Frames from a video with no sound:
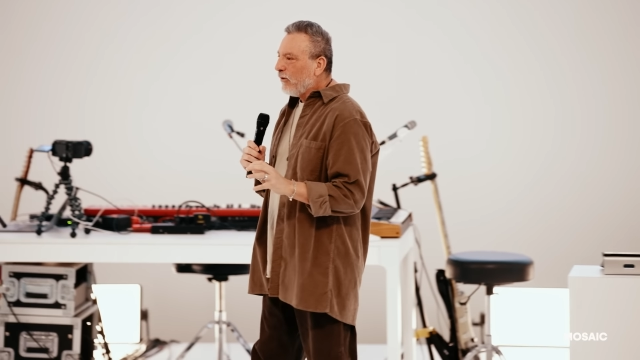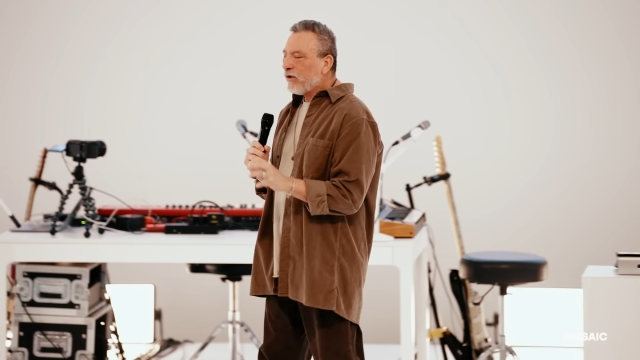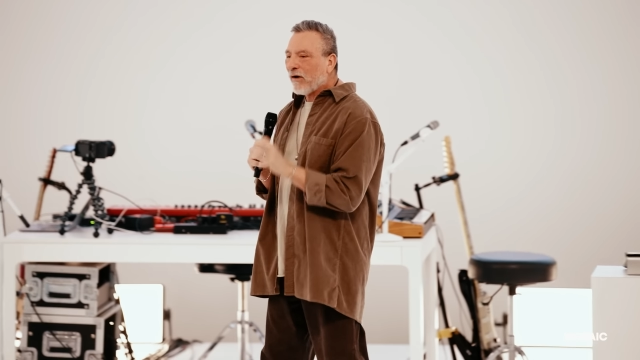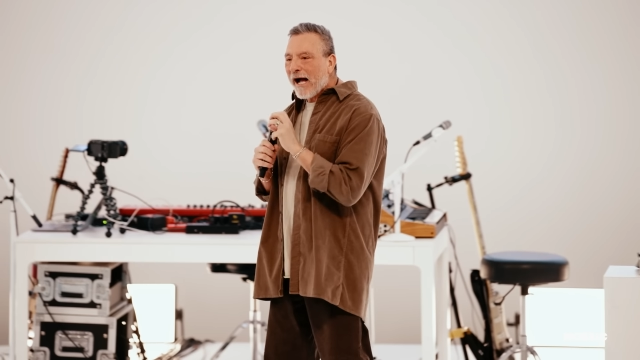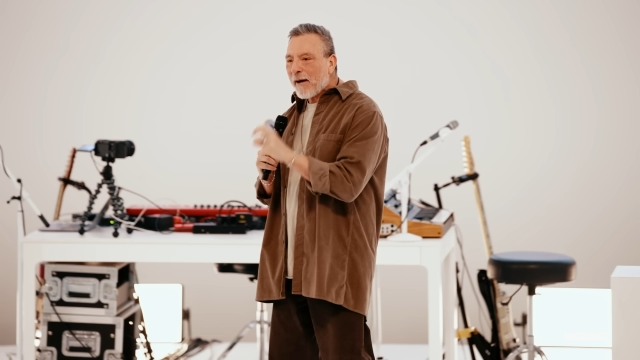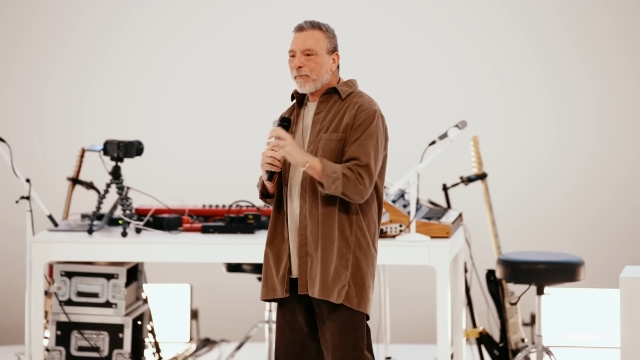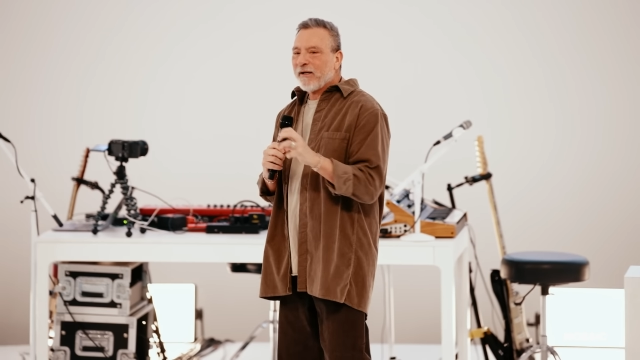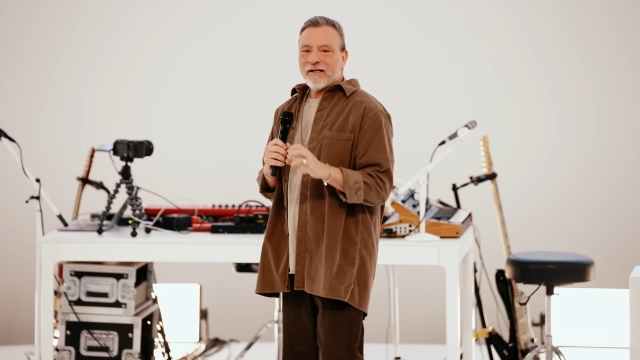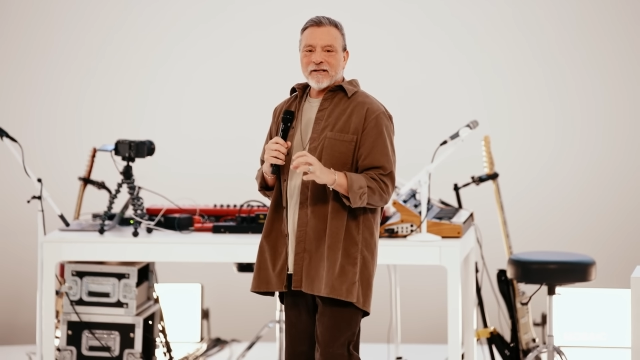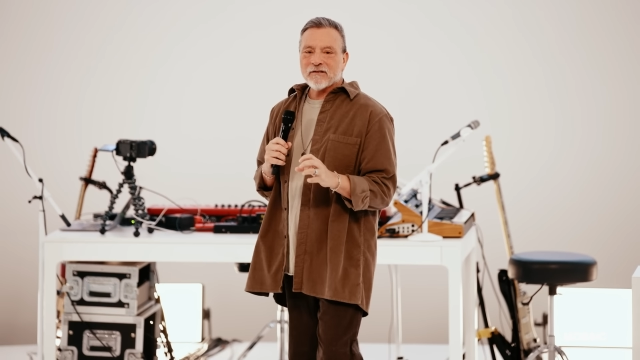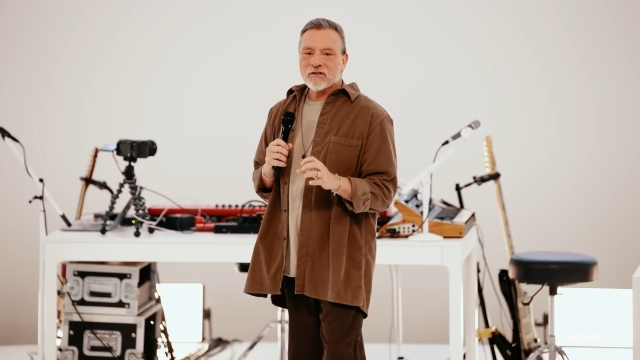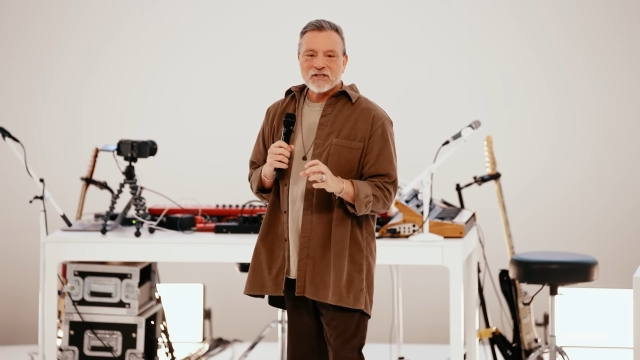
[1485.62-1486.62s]
When you're
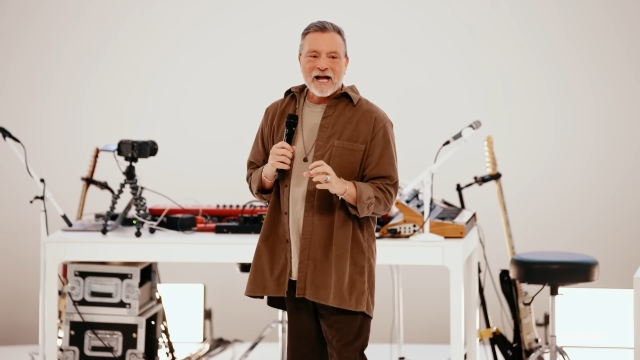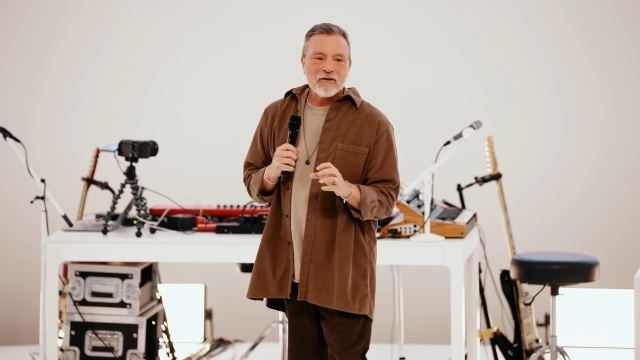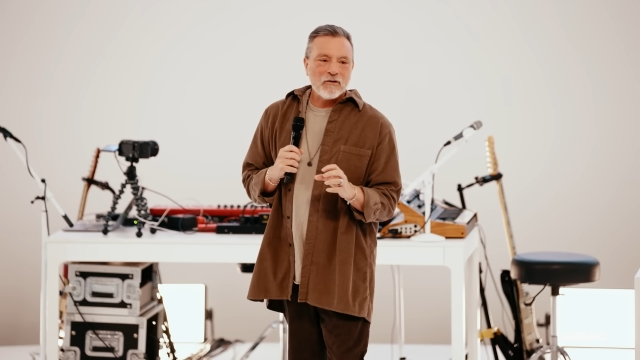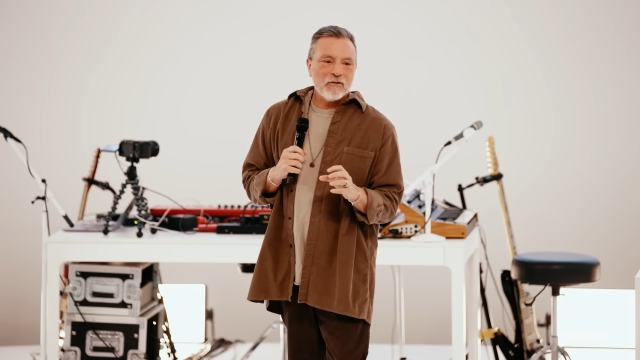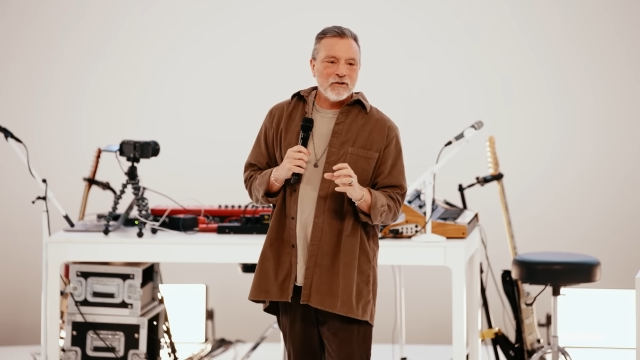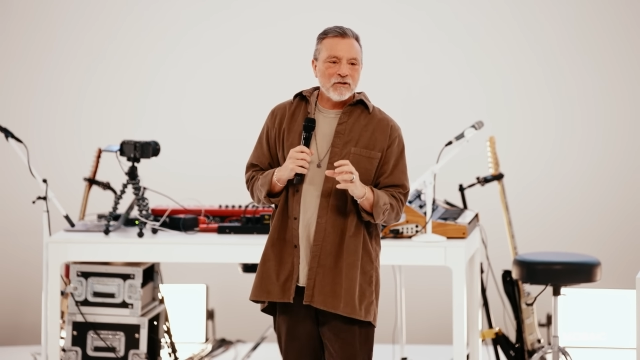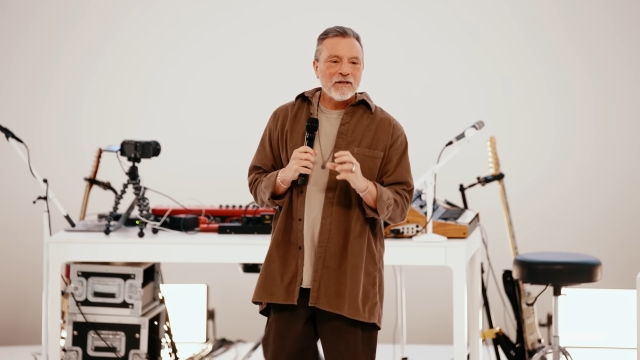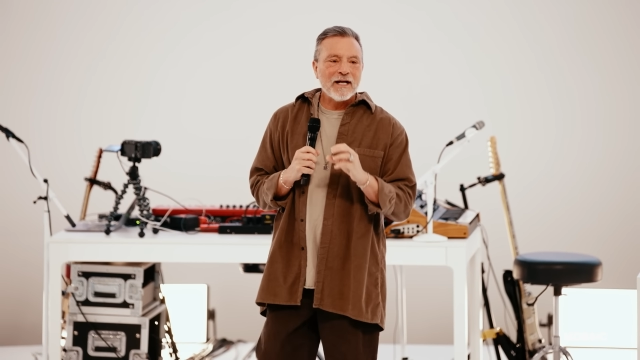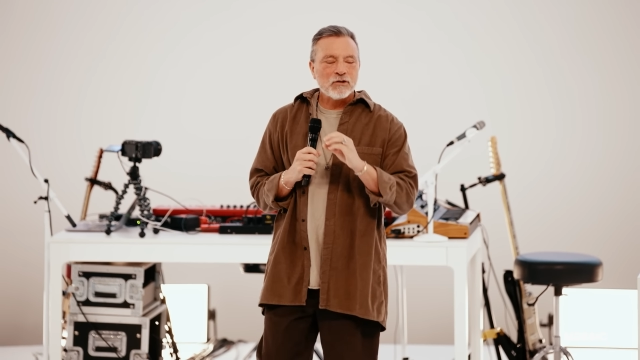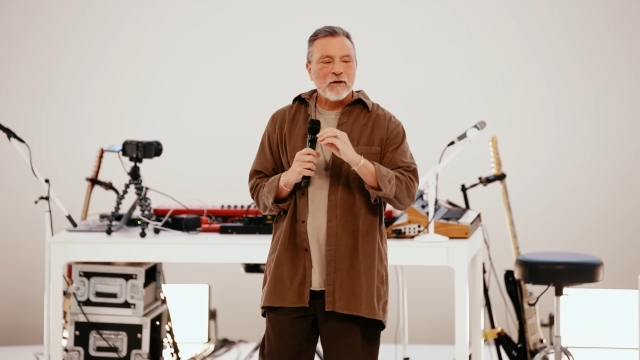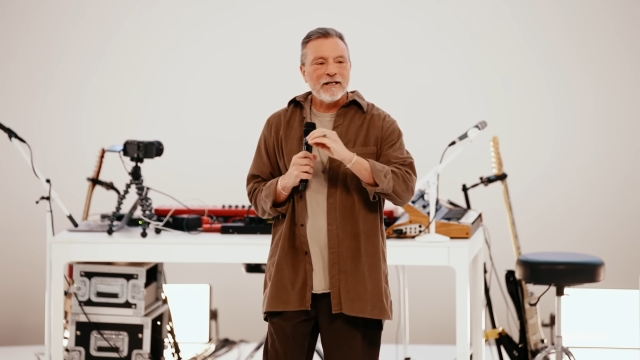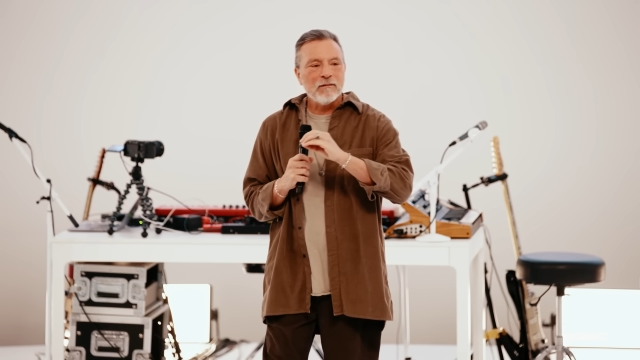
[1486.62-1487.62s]
operating in your shadow, you're
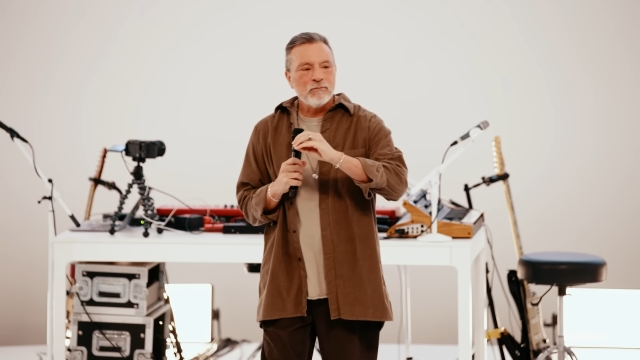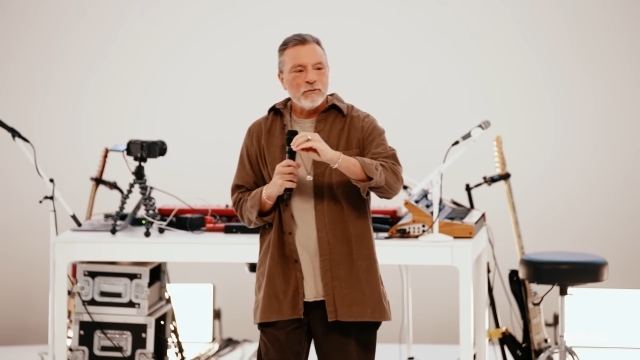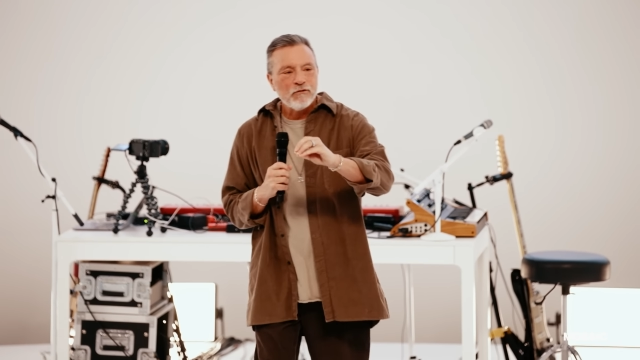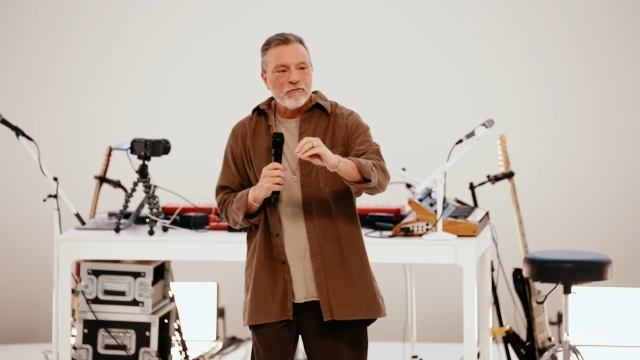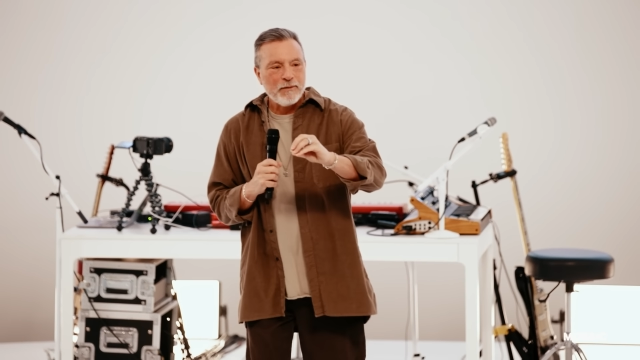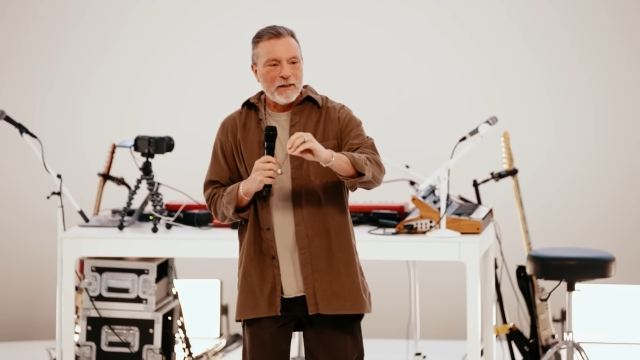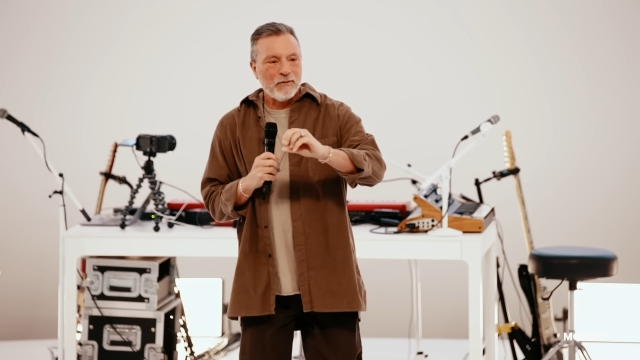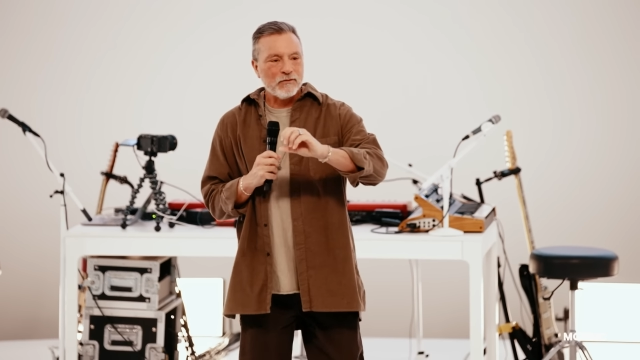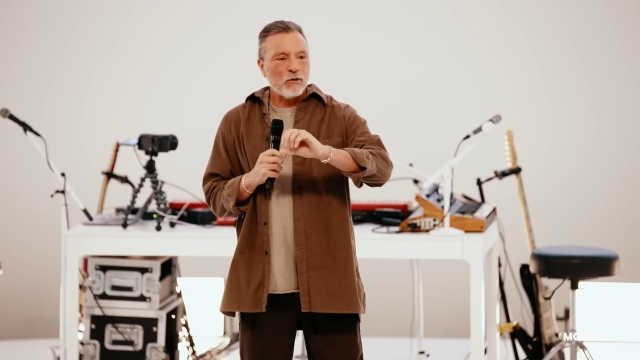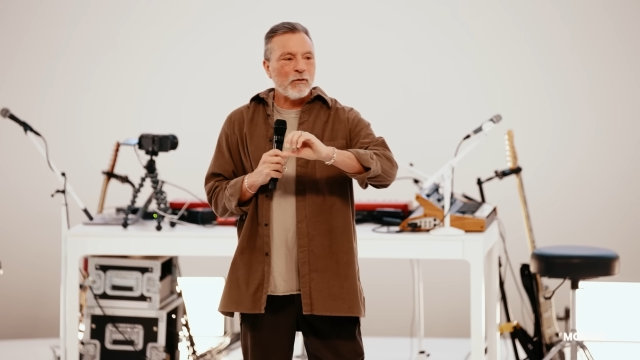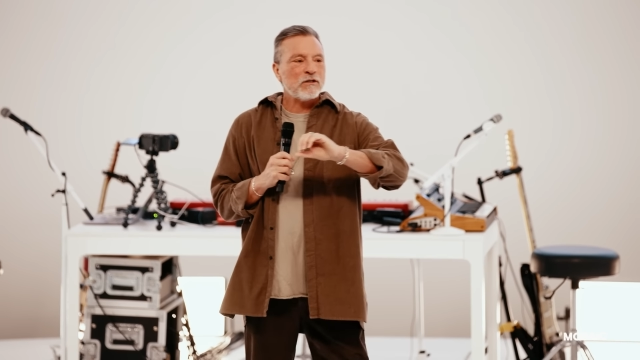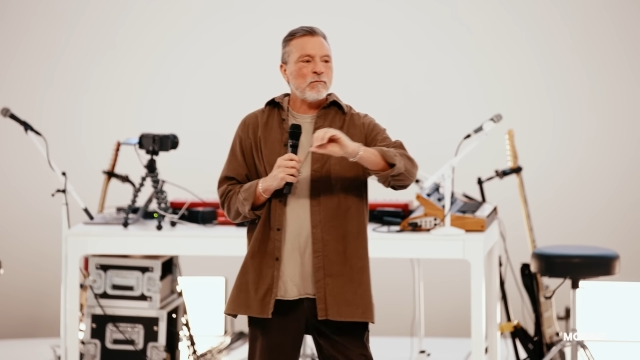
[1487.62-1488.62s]
not trying to move people
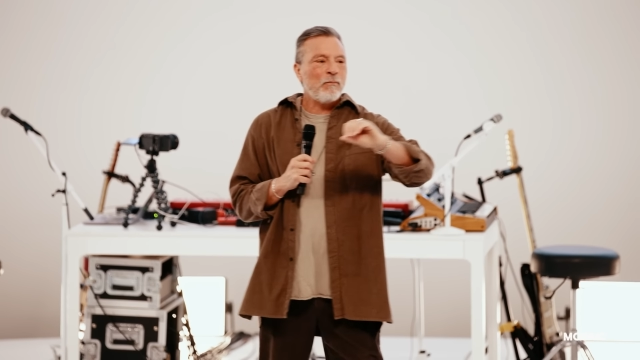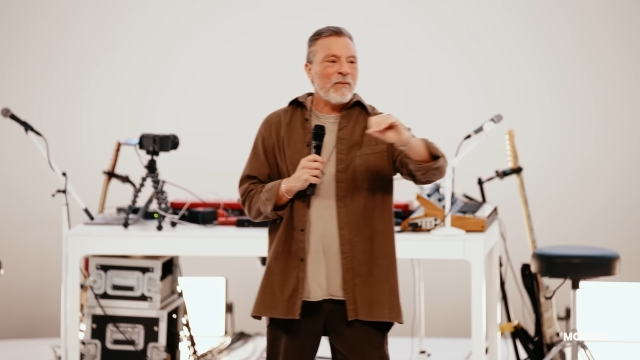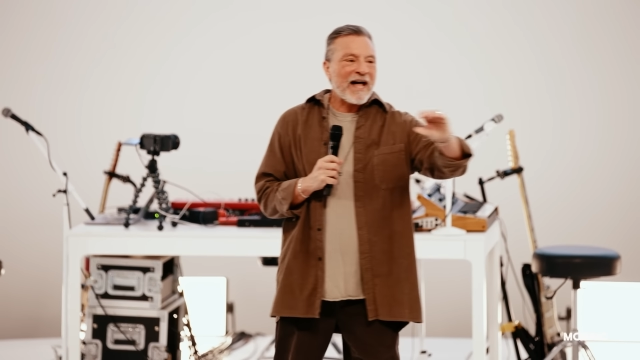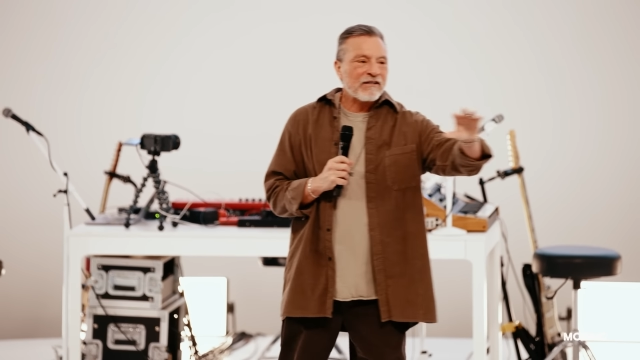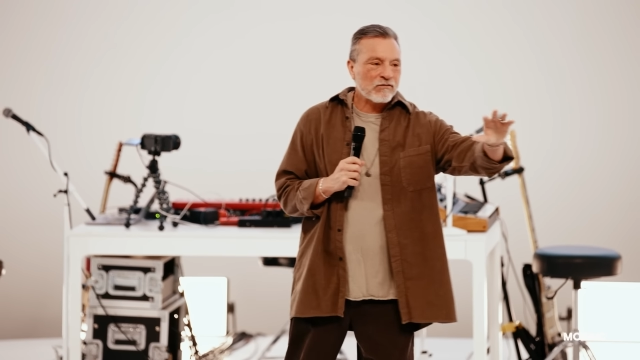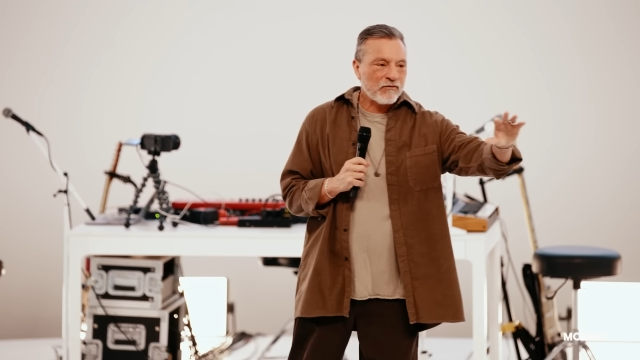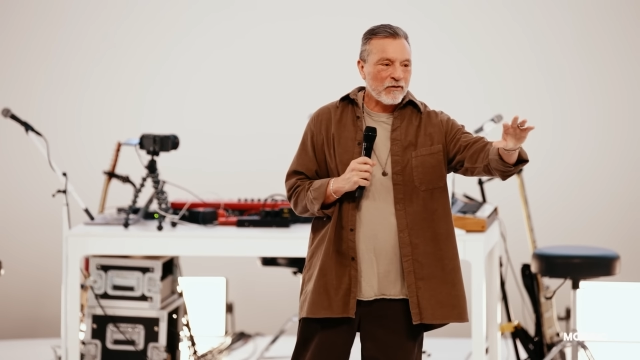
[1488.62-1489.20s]
to what's best